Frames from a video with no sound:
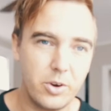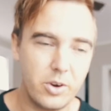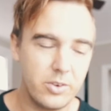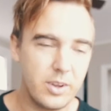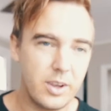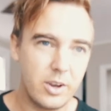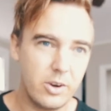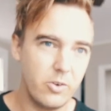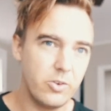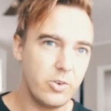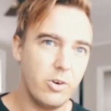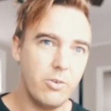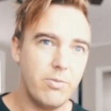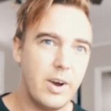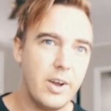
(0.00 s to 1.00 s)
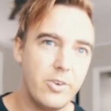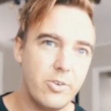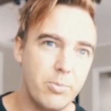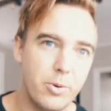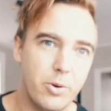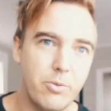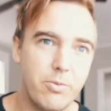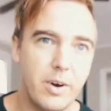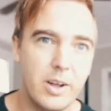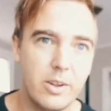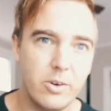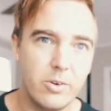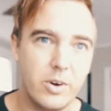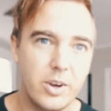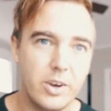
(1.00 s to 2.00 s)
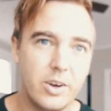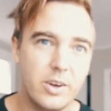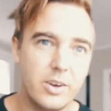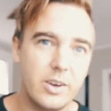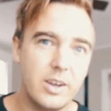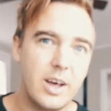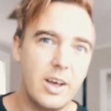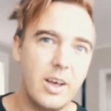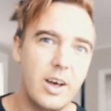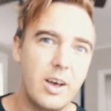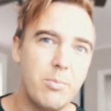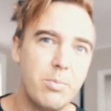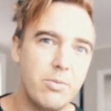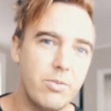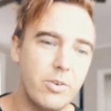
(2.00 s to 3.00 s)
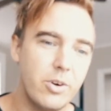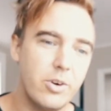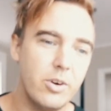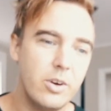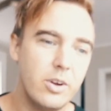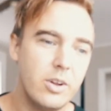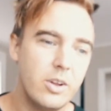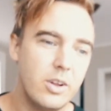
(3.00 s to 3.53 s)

because they can always go find your profile or whatnot. And I prefer